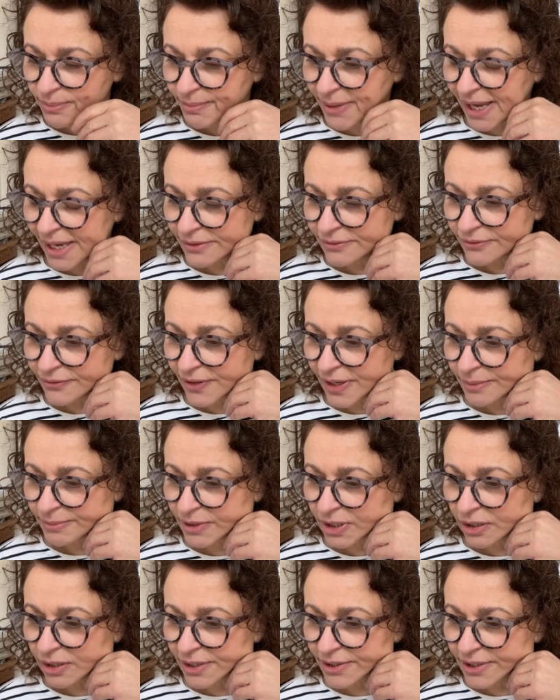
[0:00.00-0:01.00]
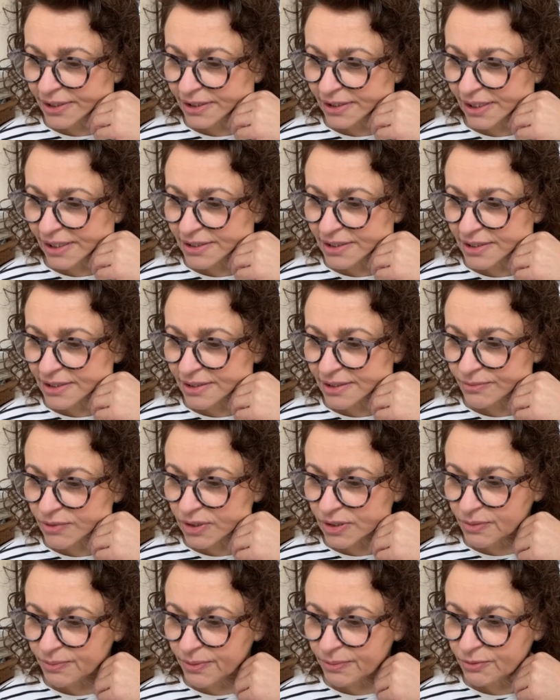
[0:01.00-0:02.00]
man family. I think Nadia.
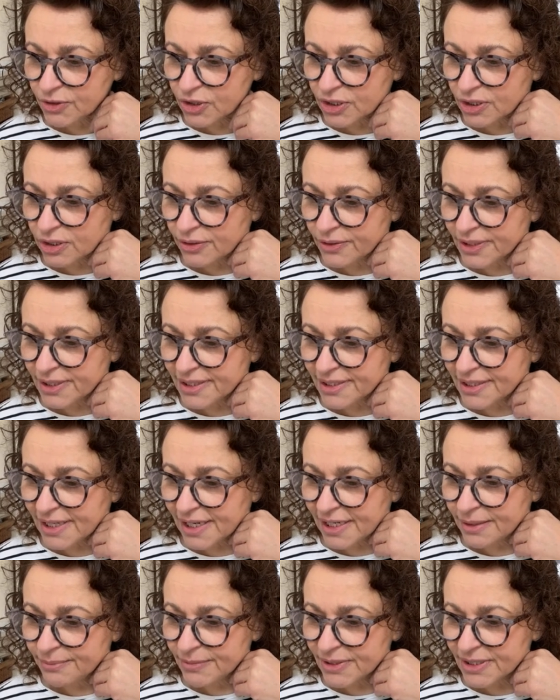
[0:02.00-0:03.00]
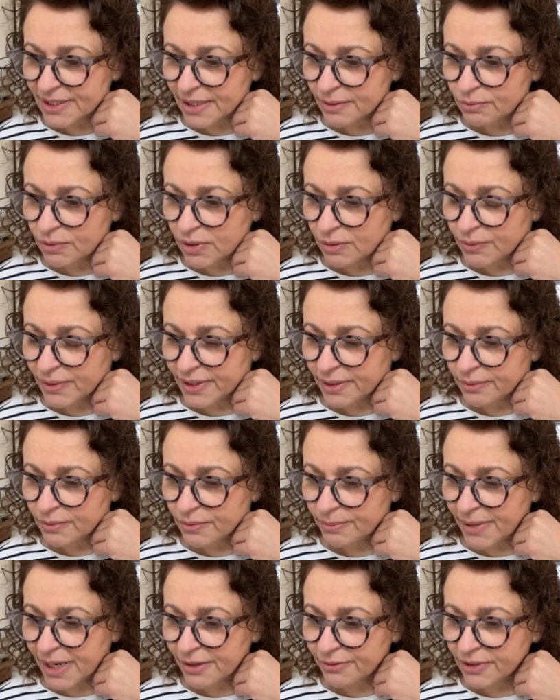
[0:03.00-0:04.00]
Sometimes people just aren't the same as they were when they
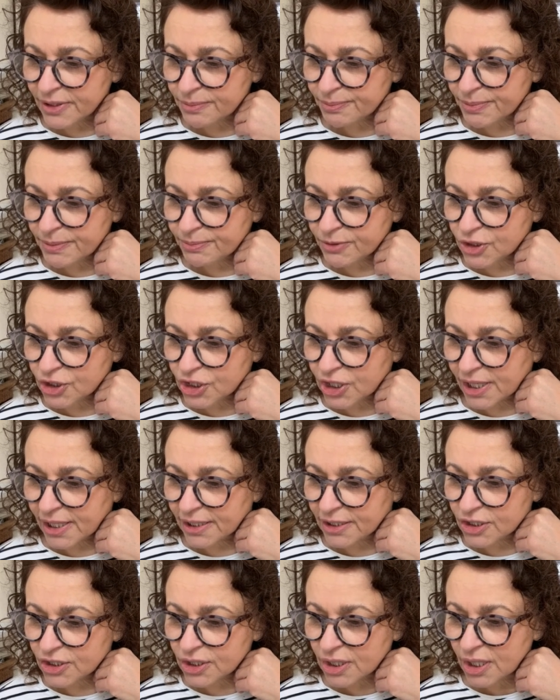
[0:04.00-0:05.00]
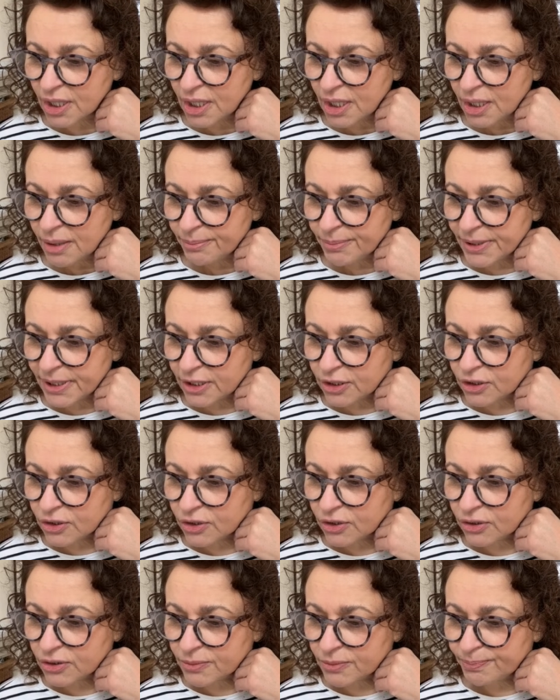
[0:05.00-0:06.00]
were married. People change, but it
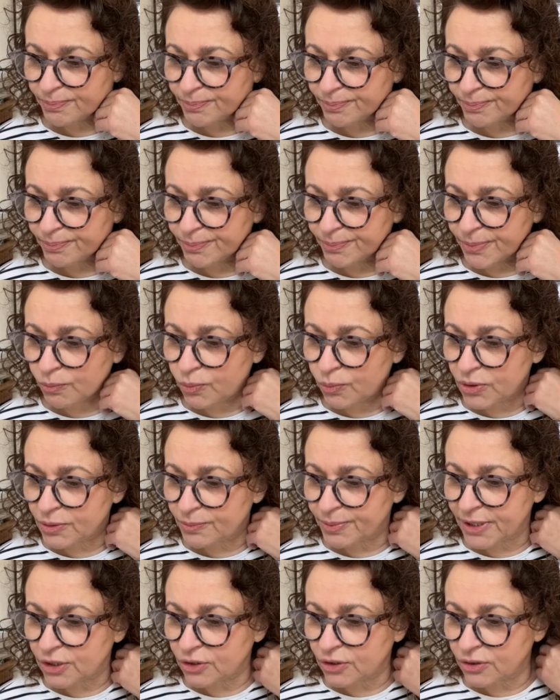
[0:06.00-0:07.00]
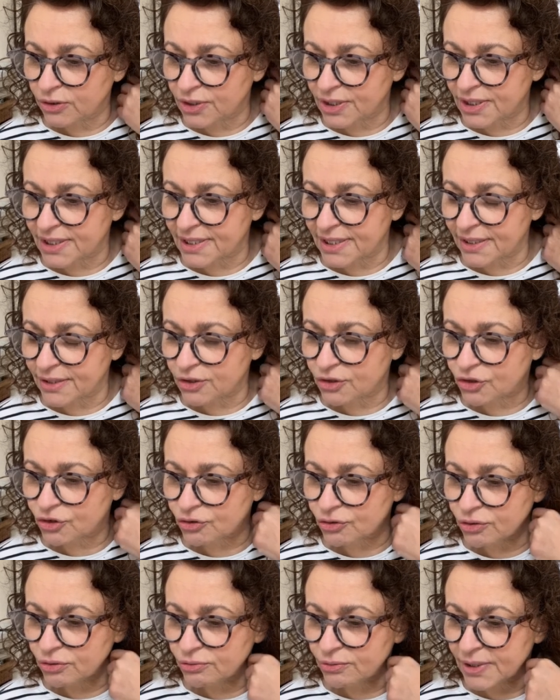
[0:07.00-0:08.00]
could, but would be good to see the
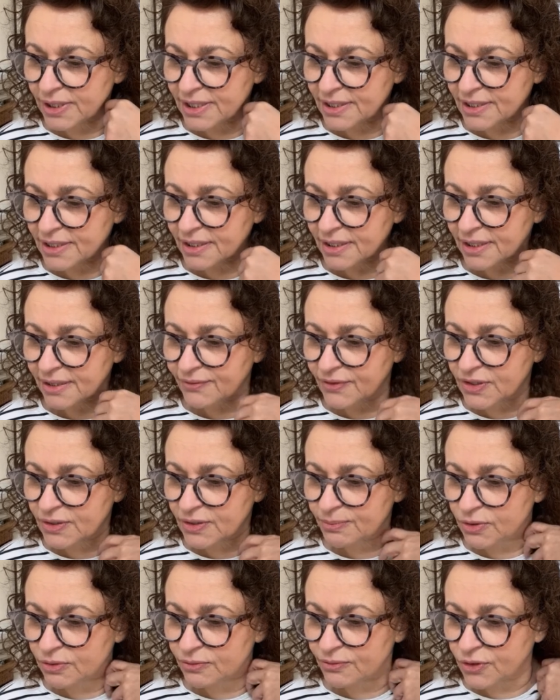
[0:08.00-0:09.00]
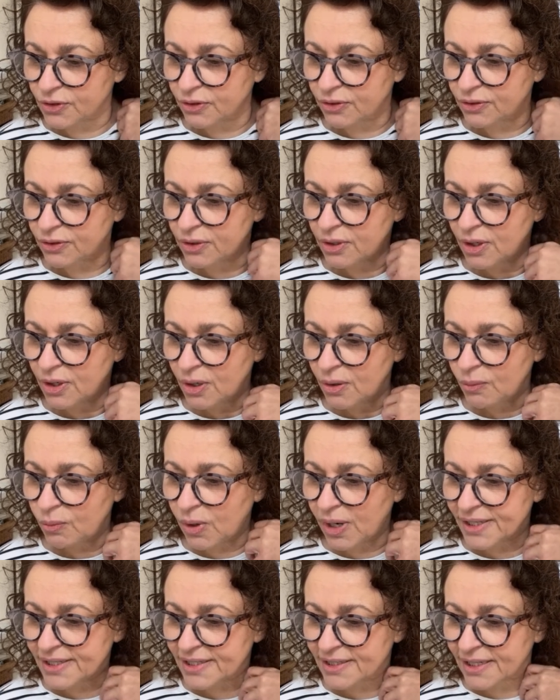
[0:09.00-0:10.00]
true reason if he's moved on.
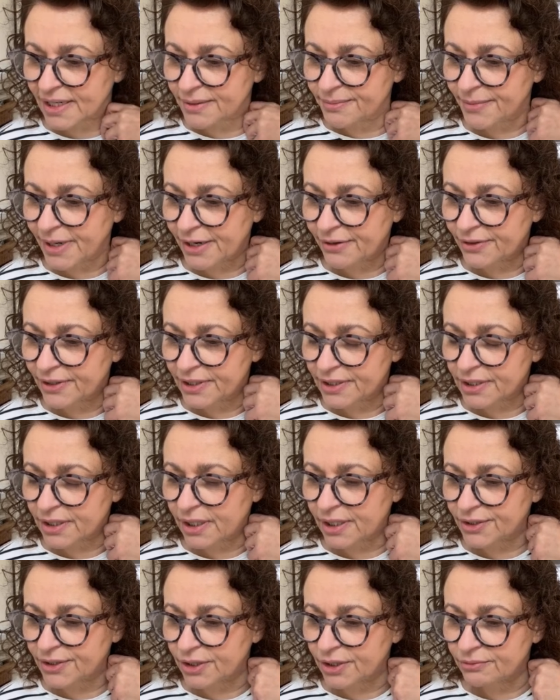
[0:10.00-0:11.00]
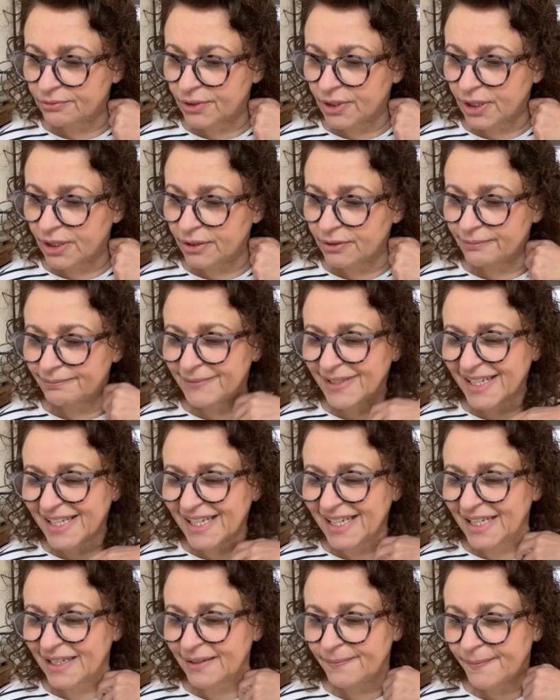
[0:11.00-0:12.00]
Why stay married? I don't know.
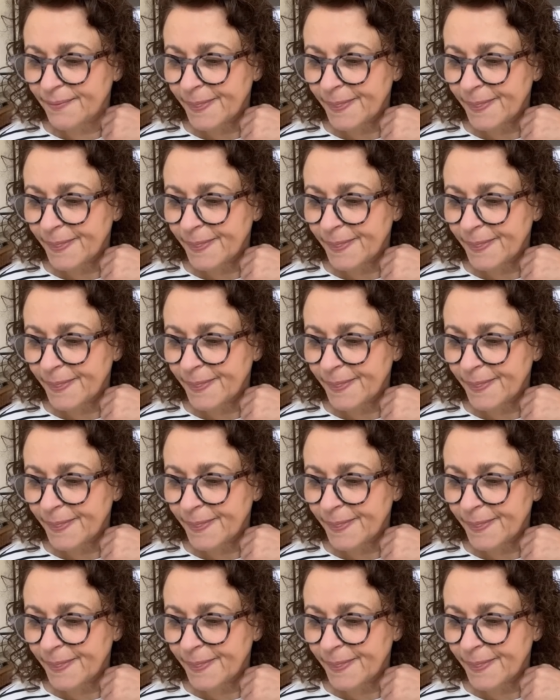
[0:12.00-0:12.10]
Yeah.